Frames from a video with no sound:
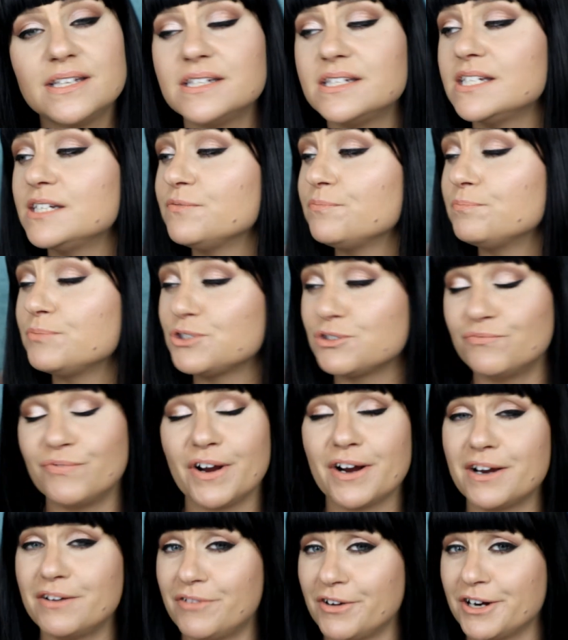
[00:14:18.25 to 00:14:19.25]
This is
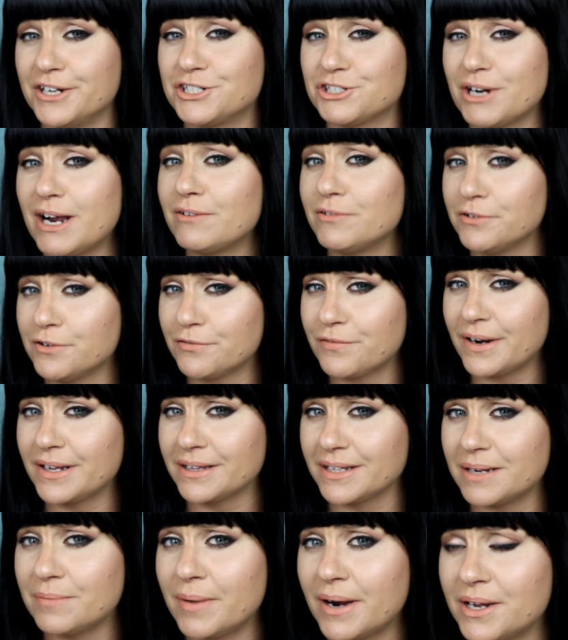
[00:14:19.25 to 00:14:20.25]
very, very travel
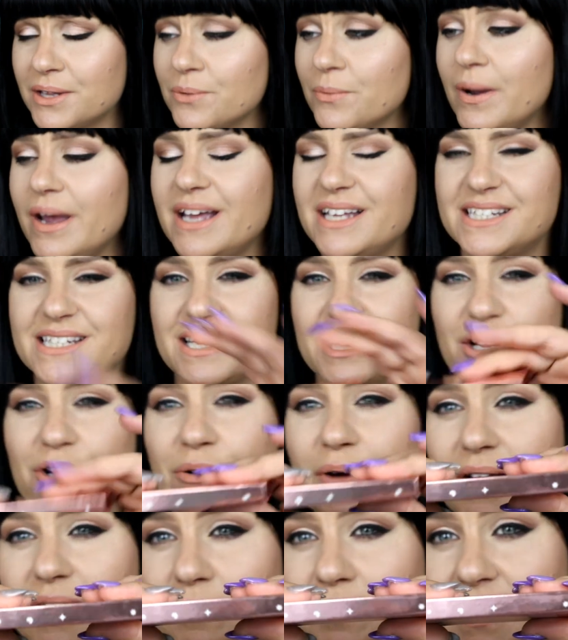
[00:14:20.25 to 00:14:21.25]
friendly, by the way. It's
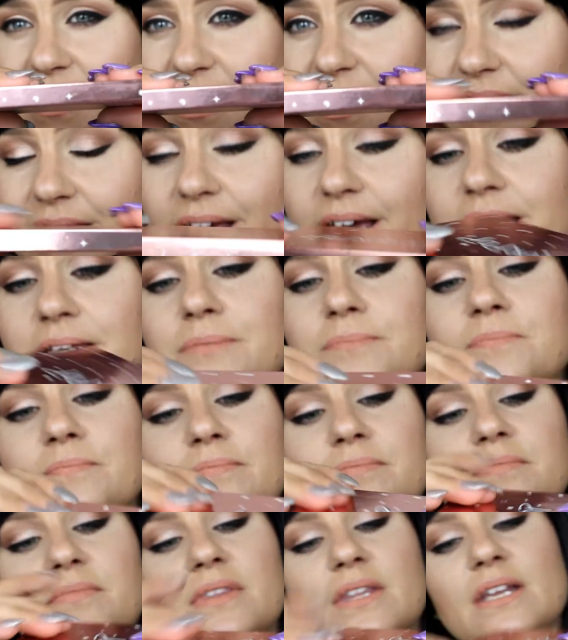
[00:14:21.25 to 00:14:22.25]
incredibly thin,
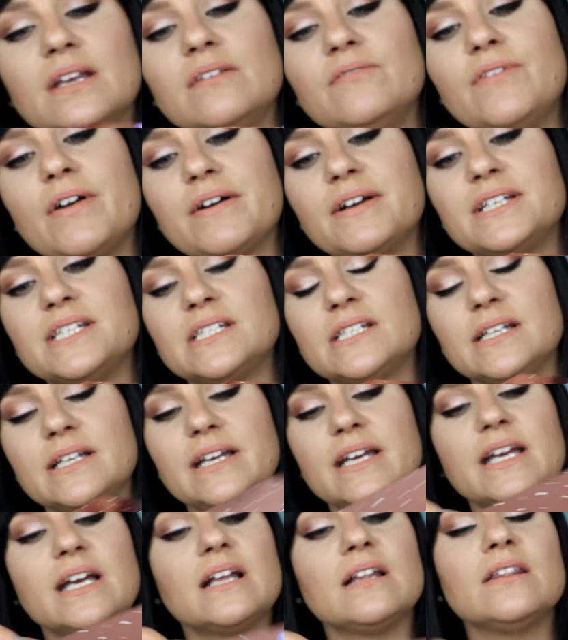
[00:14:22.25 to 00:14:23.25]
very
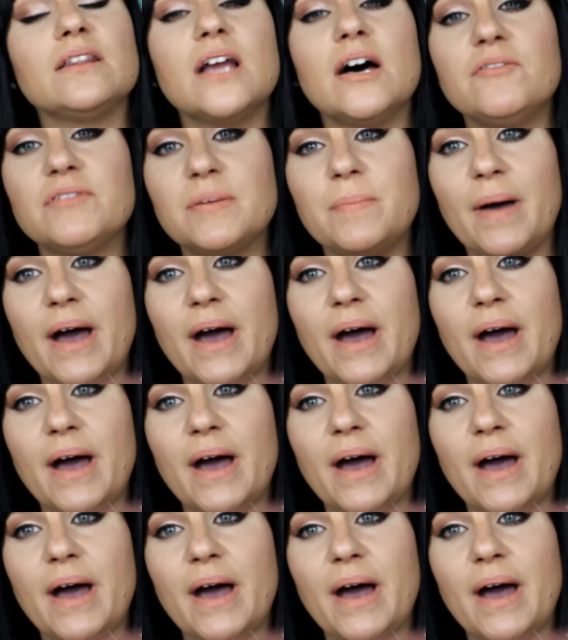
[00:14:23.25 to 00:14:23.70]
sleek, love the